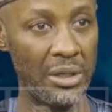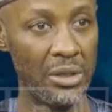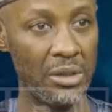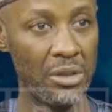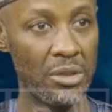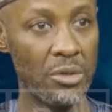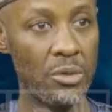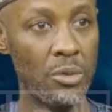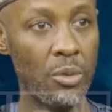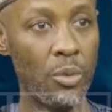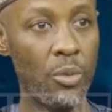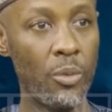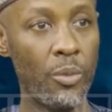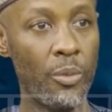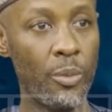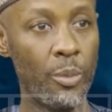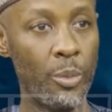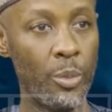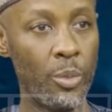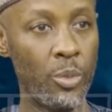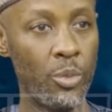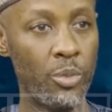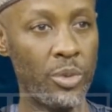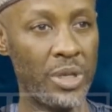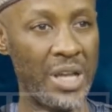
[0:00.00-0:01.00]
So
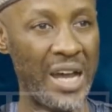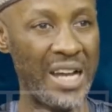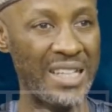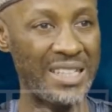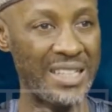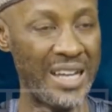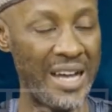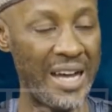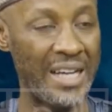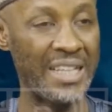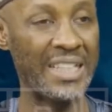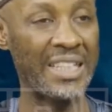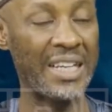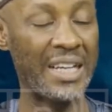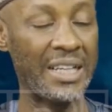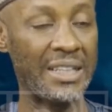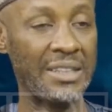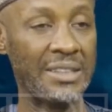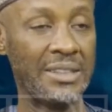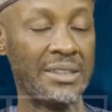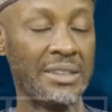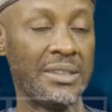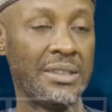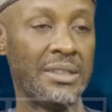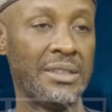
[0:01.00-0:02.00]
that anger,
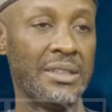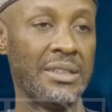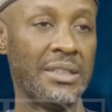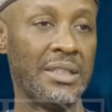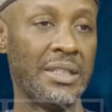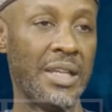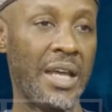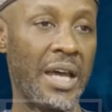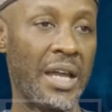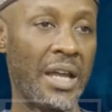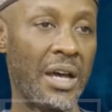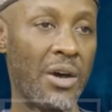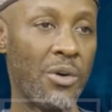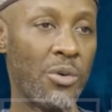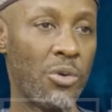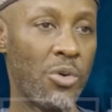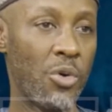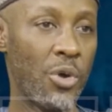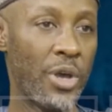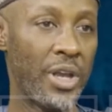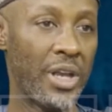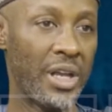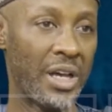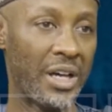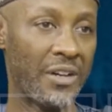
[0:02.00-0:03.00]
they are now
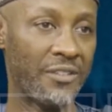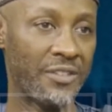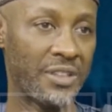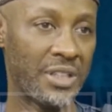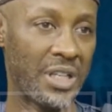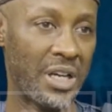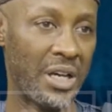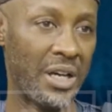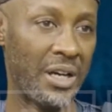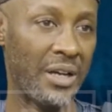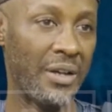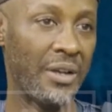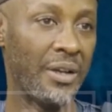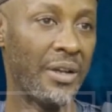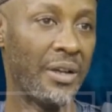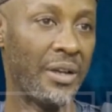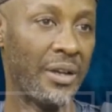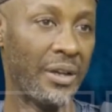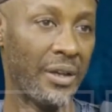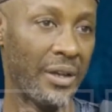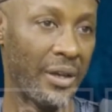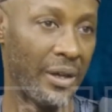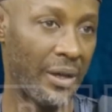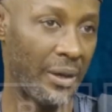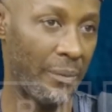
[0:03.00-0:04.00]
going after
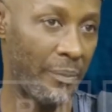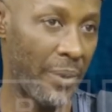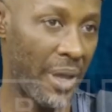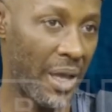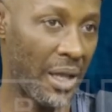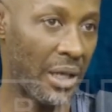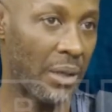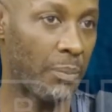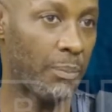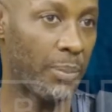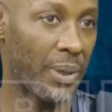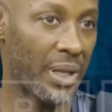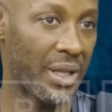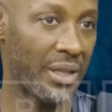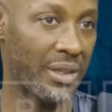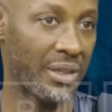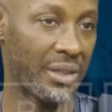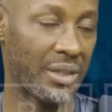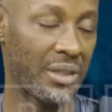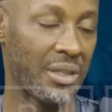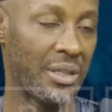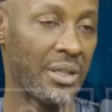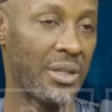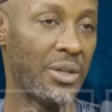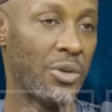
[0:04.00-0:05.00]
um, helpless
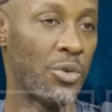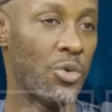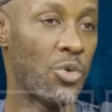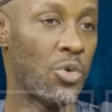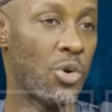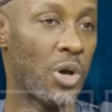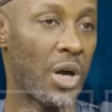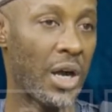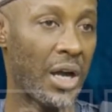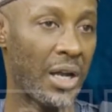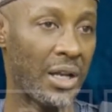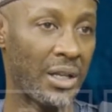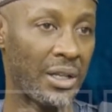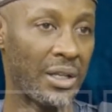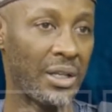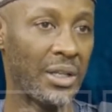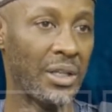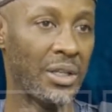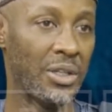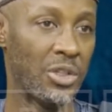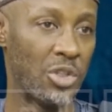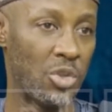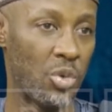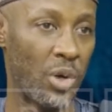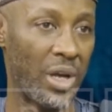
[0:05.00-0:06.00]
rural
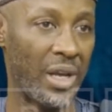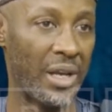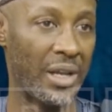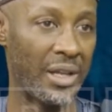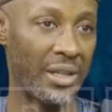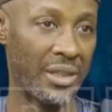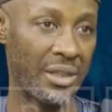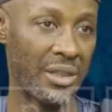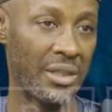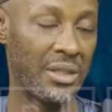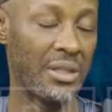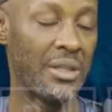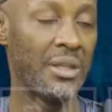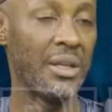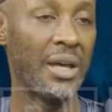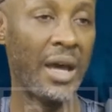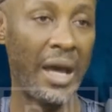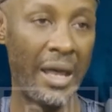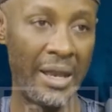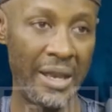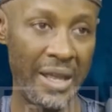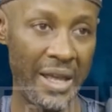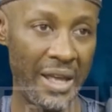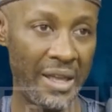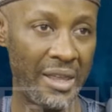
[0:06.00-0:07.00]
dwellers,
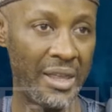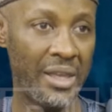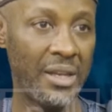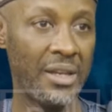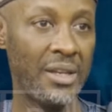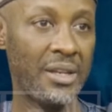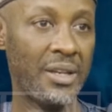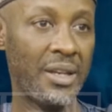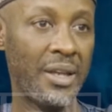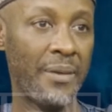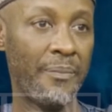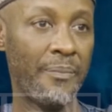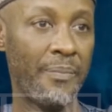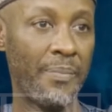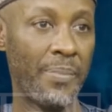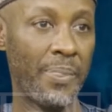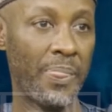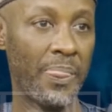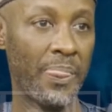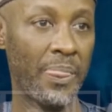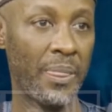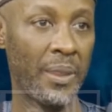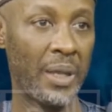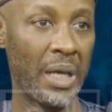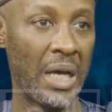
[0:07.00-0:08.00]
and they are killing them.
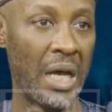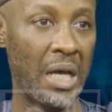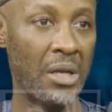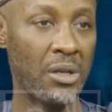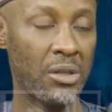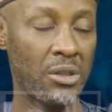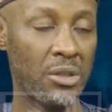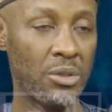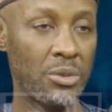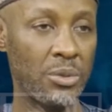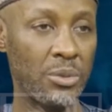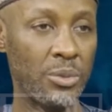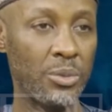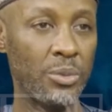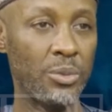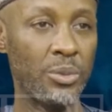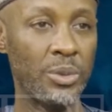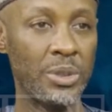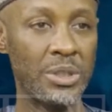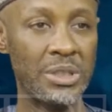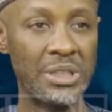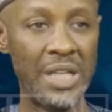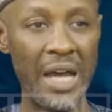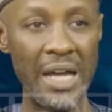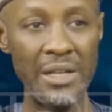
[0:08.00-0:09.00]
Mm. And so
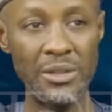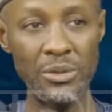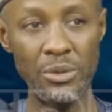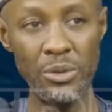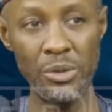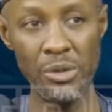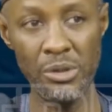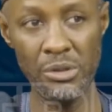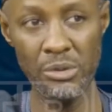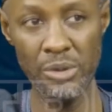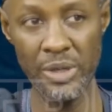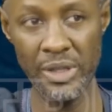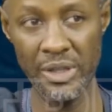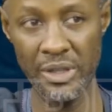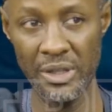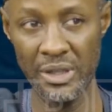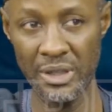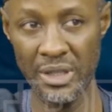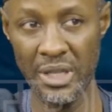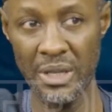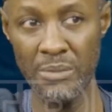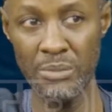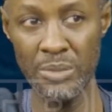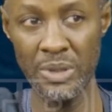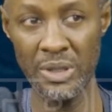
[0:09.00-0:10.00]
that also is the
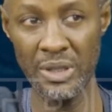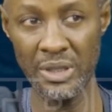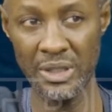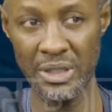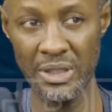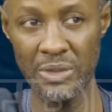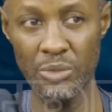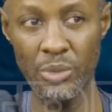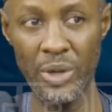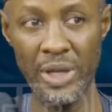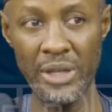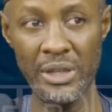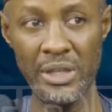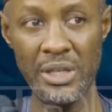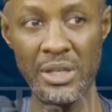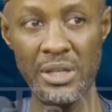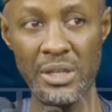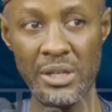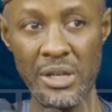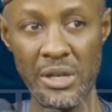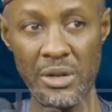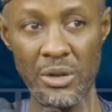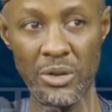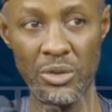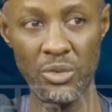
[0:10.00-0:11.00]
same thing we're seeing
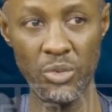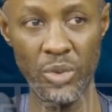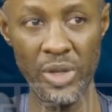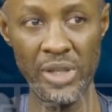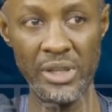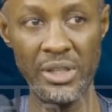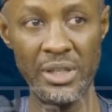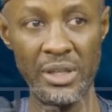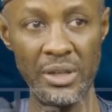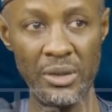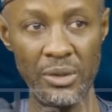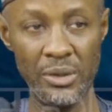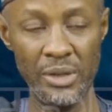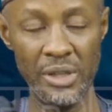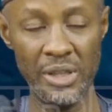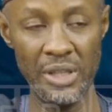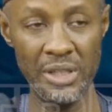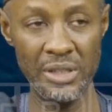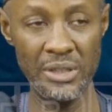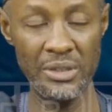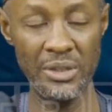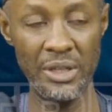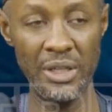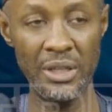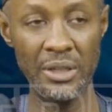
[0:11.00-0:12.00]
in northwest and north
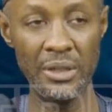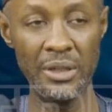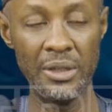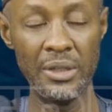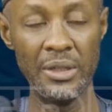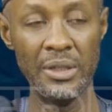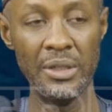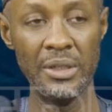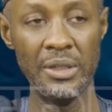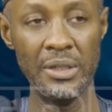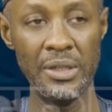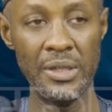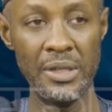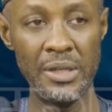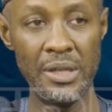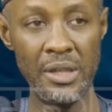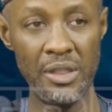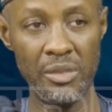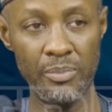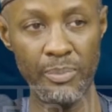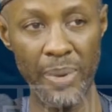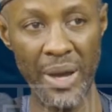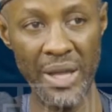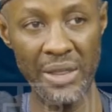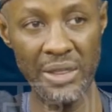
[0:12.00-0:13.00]
central, the
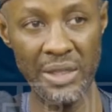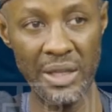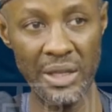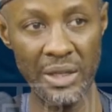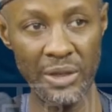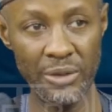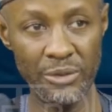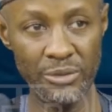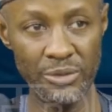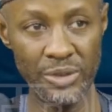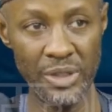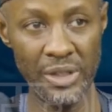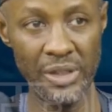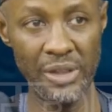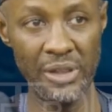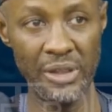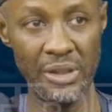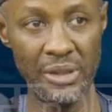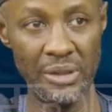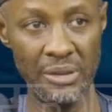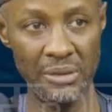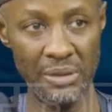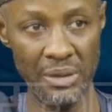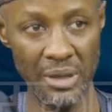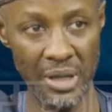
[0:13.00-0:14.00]
dispersal of this.
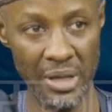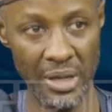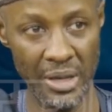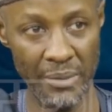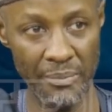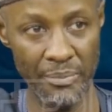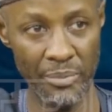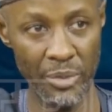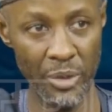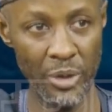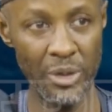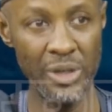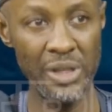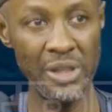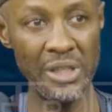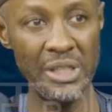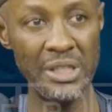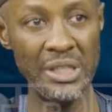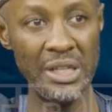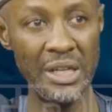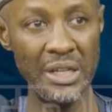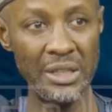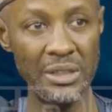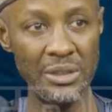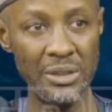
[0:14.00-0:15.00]
Mm. Um,
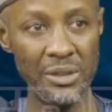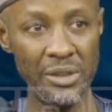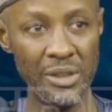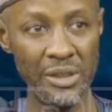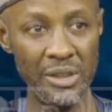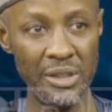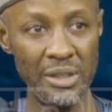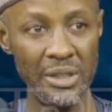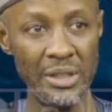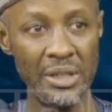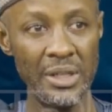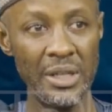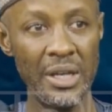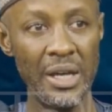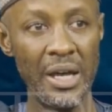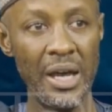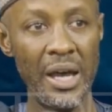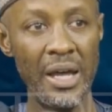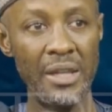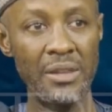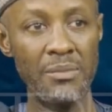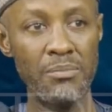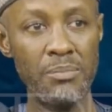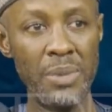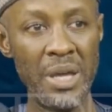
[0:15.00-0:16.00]
non-state actors
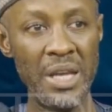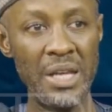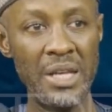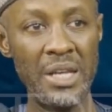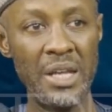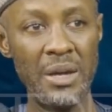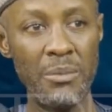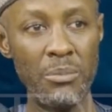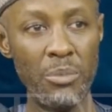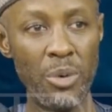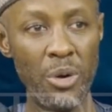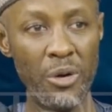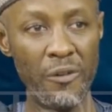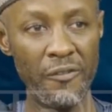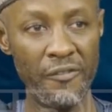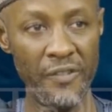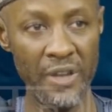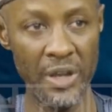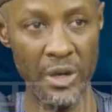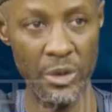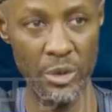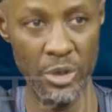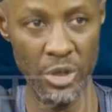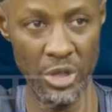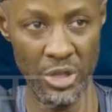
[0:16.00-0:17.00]
has made them more mm.
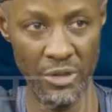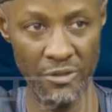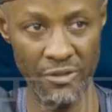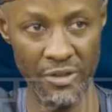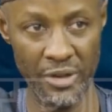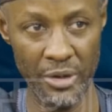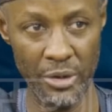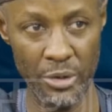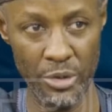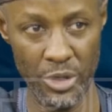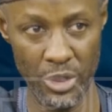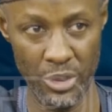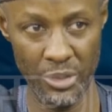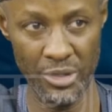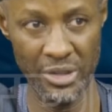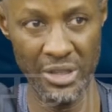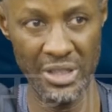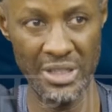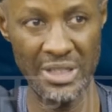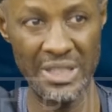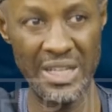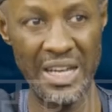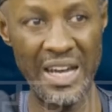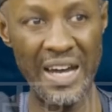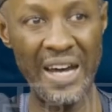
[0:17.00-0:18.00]
ferocious, ferocious
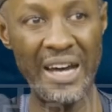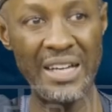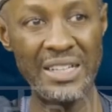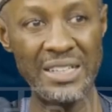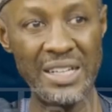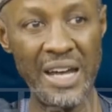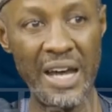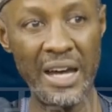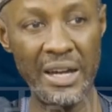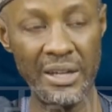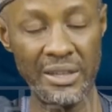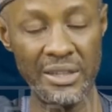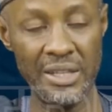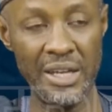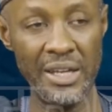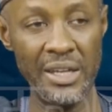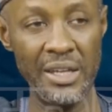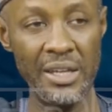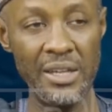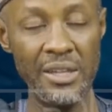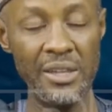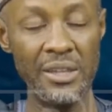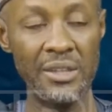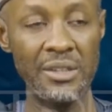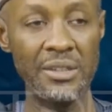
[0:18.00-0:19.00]
in their attacks
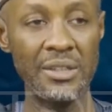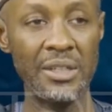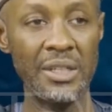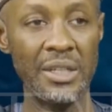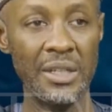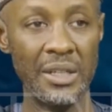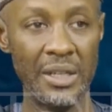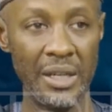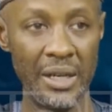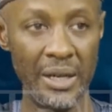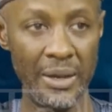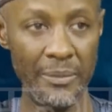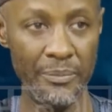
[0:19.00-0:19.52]
against mm.